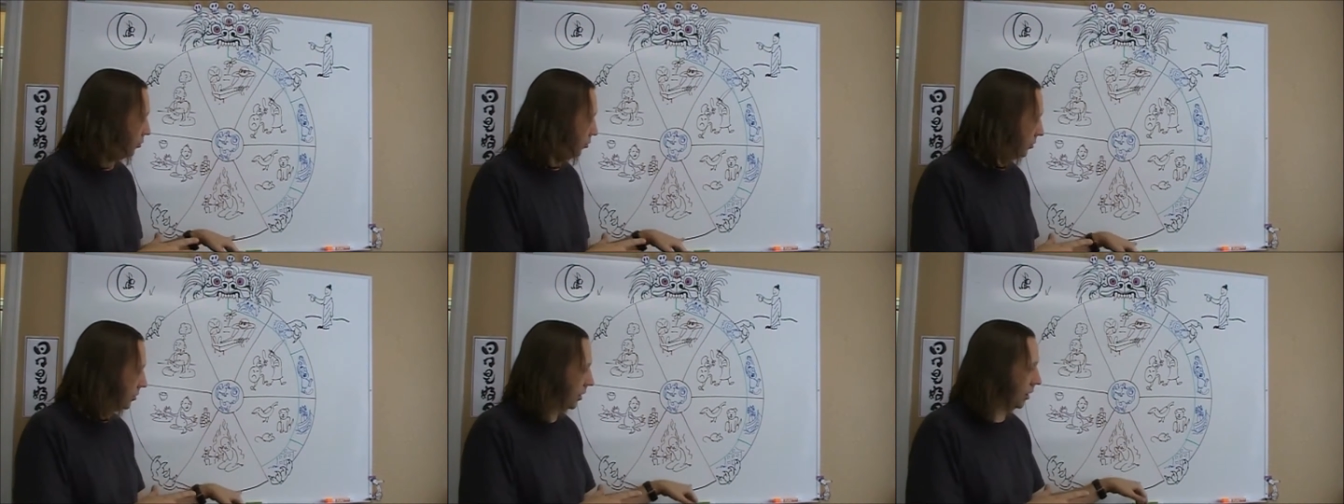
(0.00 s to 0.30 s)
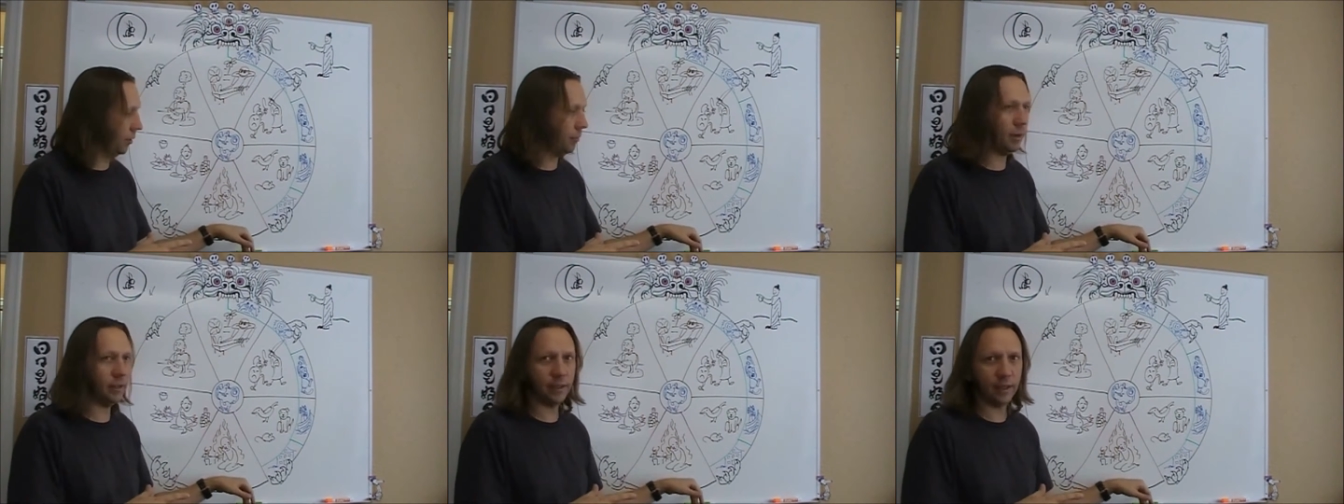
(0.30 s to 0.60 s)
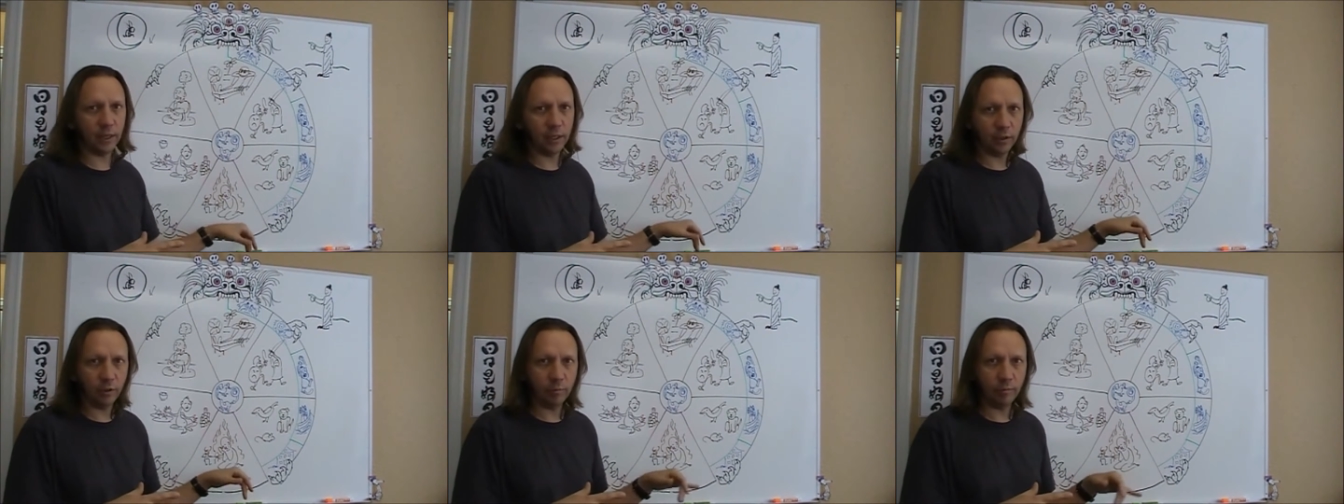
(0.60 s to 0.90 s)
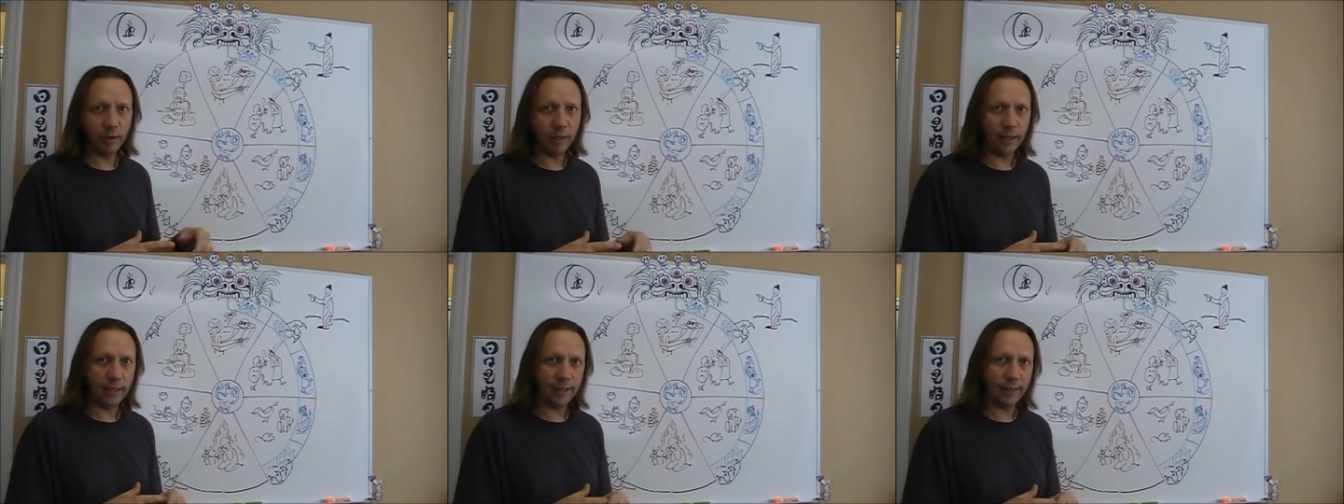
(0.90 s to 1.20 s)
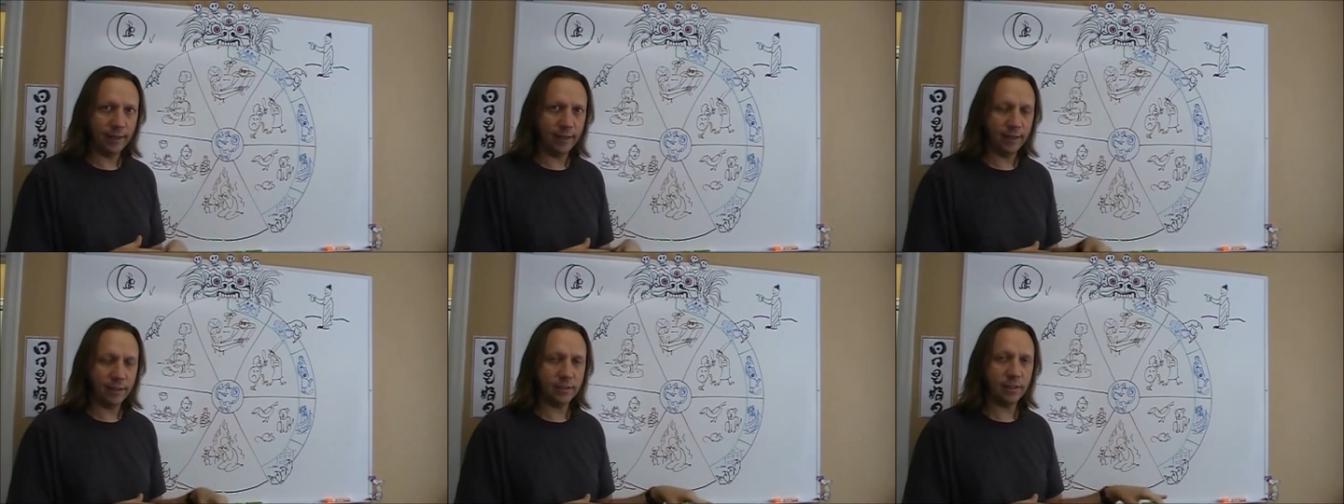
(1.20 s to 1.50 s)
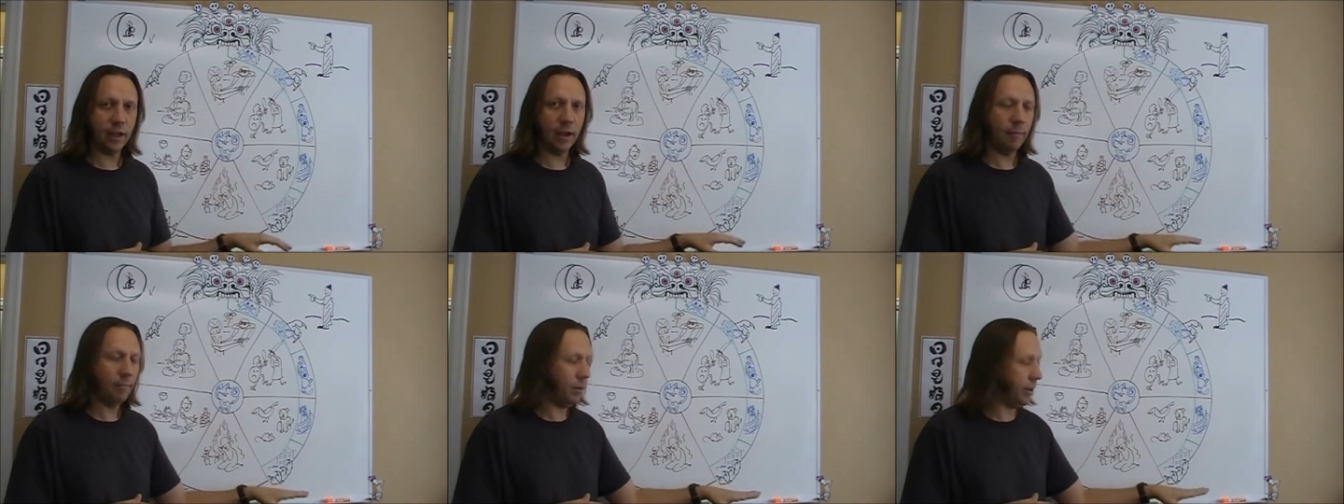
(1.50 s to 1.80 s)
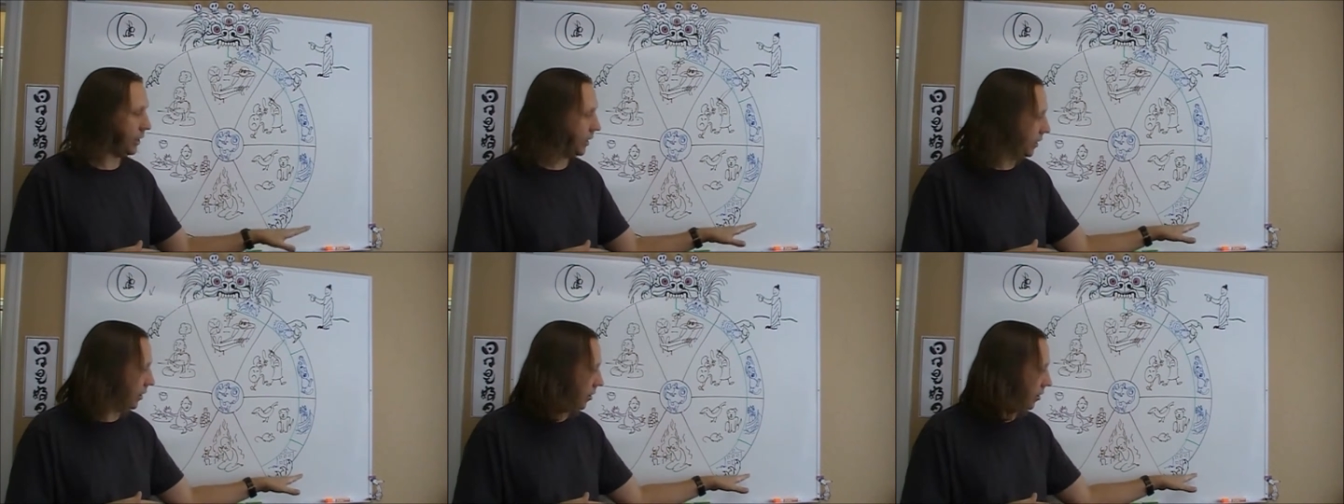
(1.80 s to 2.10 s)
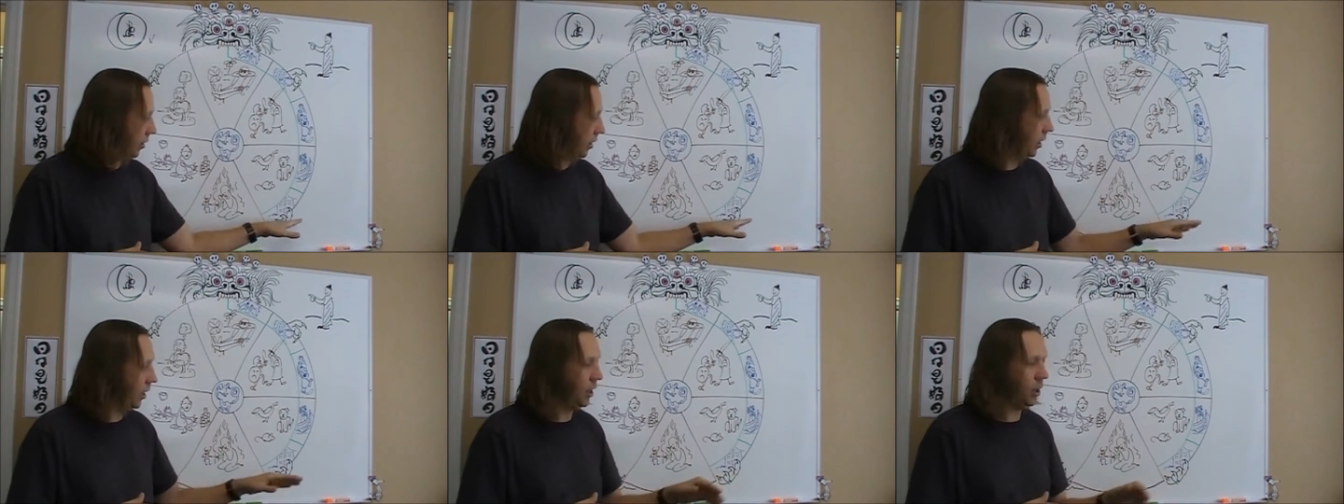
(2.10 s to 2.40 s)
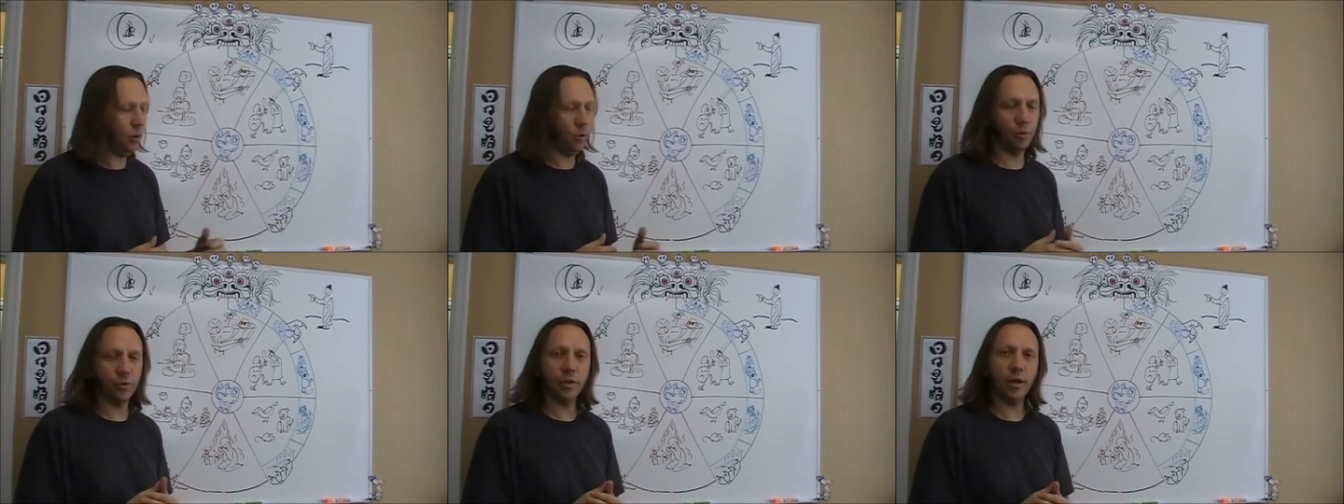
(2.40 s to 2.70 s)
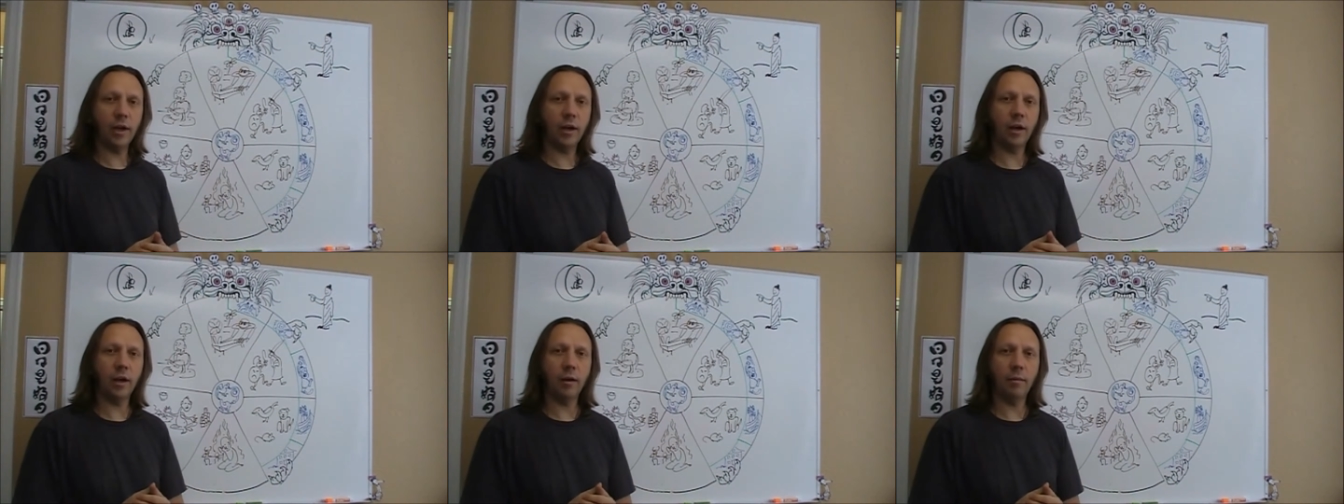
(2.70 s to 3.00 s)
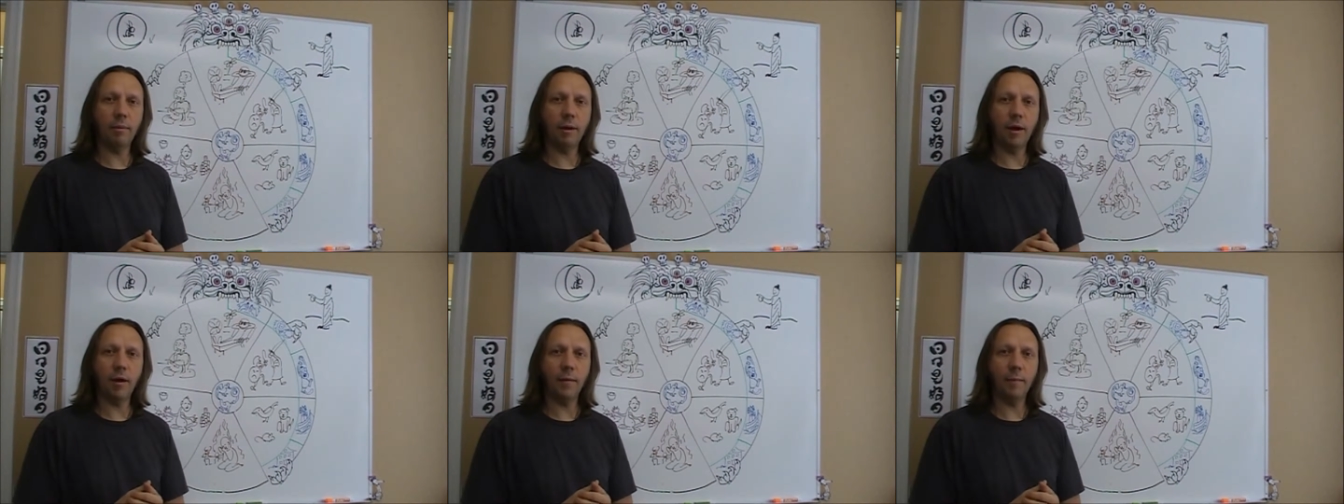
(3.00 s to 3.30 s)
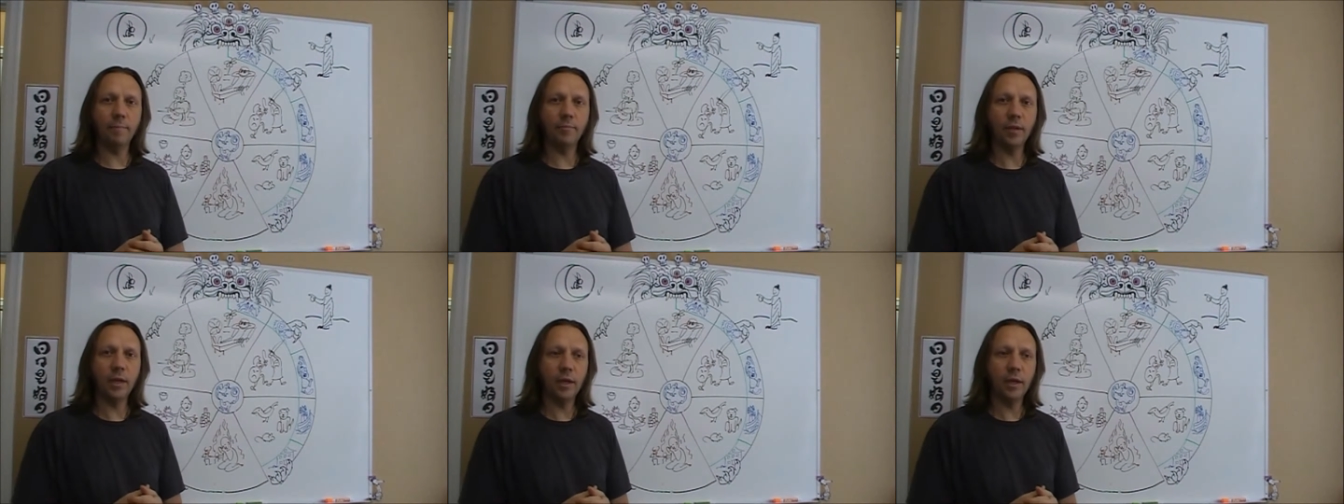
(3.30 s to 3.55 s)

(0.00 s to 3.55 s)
We'll talk about that a little bit next time, but here we're talking about